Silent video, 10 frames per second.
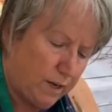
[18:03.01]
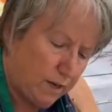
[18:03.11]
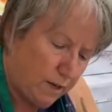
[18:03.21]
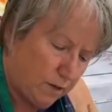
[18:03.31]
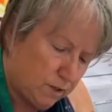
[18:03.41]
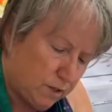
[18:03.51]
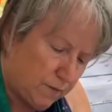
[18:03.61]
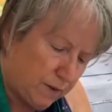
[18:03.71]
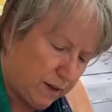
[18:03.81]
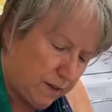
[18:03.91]
white in here
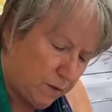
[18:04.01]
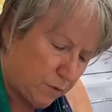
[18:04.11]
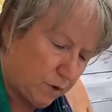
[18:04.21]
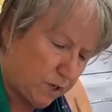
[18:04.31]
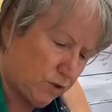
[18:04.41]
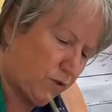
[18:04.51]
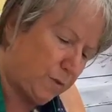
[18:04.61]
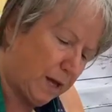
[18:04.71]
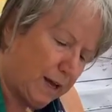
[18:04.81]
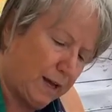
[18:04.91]
to define the brush
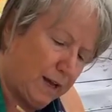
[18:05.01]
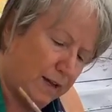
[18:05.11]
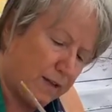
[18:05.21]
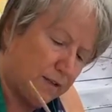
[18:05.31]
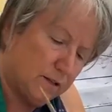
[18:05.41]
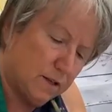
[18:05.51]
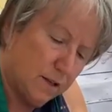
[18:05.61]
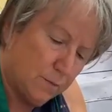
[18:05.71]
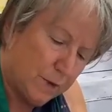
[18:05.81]
from the eyes.